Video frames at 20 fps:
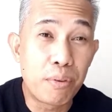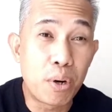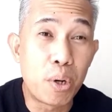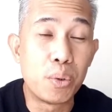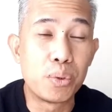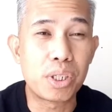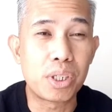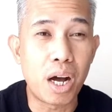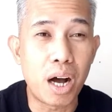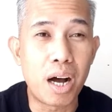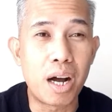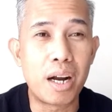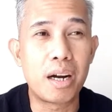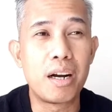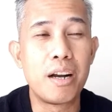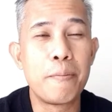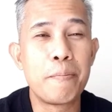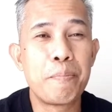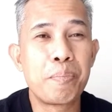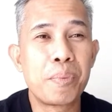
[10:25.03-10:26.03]
phones
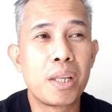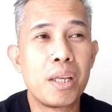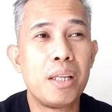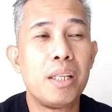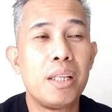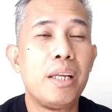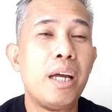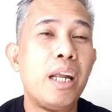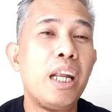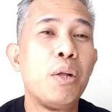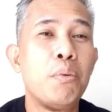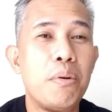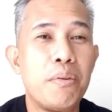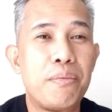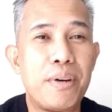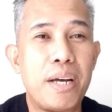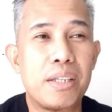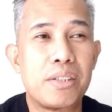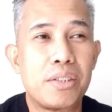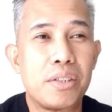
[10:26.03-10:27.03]
are, then it
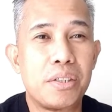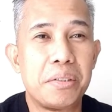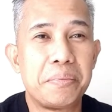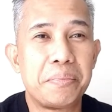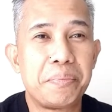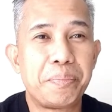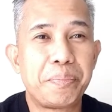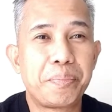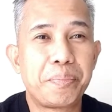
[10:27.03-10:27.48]
will be faster.